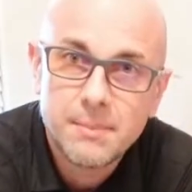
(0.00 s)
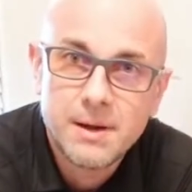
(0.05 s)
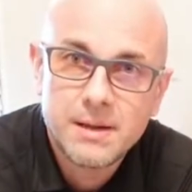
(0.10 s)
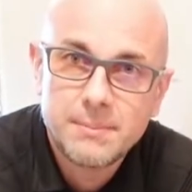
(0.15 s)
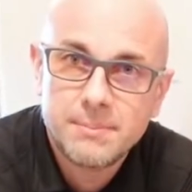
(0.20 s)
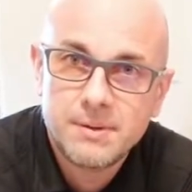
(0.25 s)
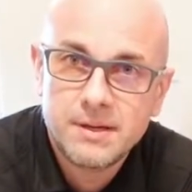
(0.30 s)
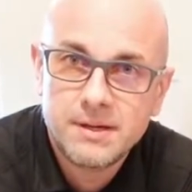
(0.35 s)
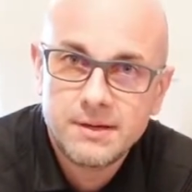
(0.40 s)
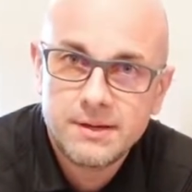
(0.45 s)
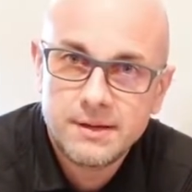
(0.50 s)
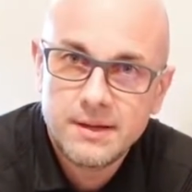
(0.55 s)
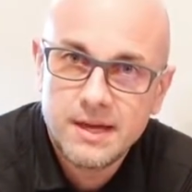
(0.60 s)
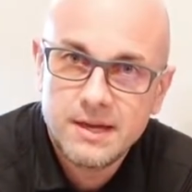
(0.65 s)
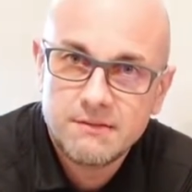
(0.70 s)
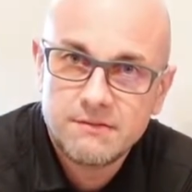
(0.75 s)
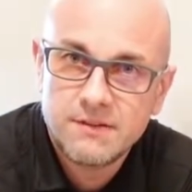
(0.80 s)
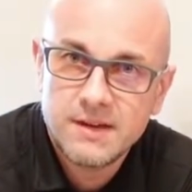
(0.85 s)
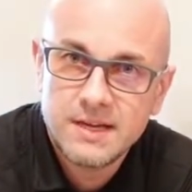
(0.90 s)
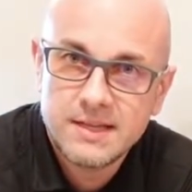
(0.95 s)
might be
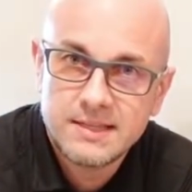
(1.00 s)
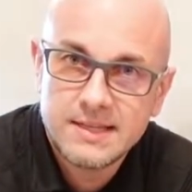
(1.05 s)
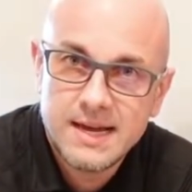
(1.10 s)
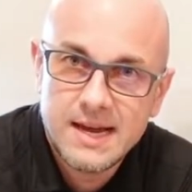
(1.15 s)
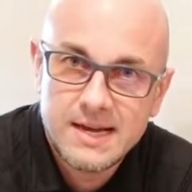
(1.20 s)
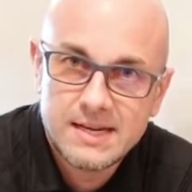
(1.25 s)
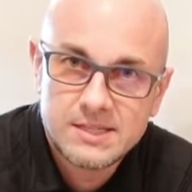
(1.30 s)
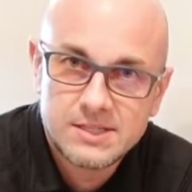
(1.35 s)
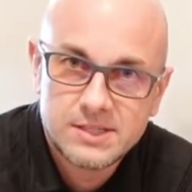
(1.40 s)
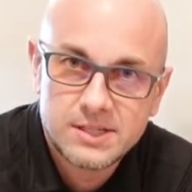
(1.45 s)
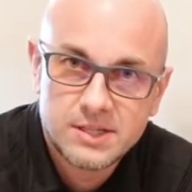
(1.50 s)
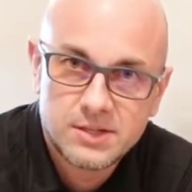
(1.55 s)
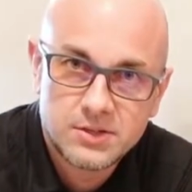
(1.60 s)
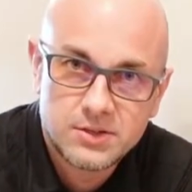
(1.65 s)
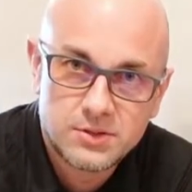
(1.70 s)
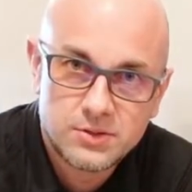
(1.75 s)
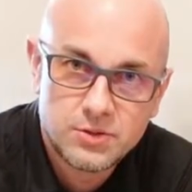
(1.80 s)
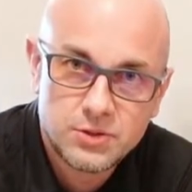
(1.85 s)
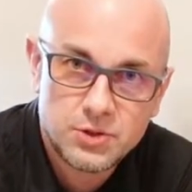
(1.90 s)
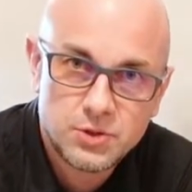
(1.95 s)
a fantastic
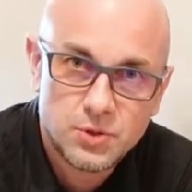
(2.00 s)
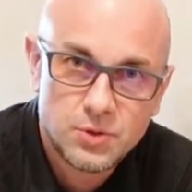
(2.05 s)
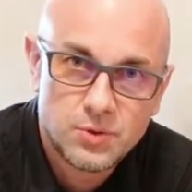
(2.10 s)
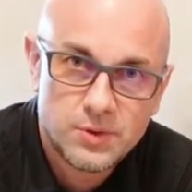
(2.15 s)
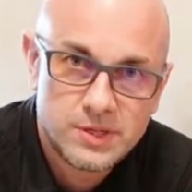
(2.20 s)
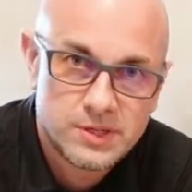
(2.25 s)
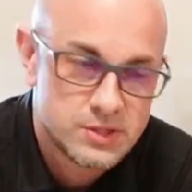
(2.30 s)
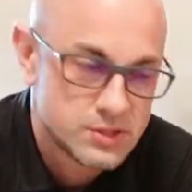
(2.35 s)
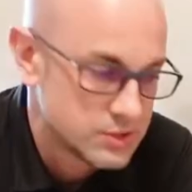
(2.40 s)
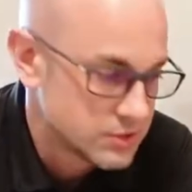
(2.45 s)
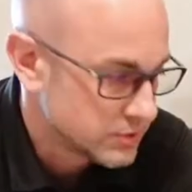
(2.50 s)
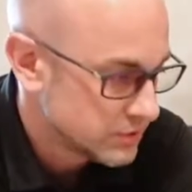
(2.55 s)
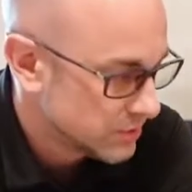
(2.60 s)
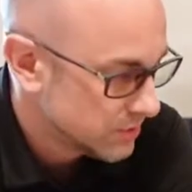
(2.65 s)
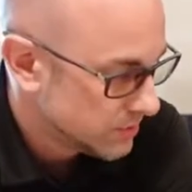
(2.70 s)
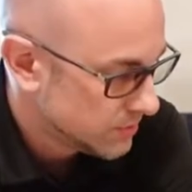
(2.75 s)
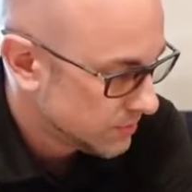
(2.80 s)
choice.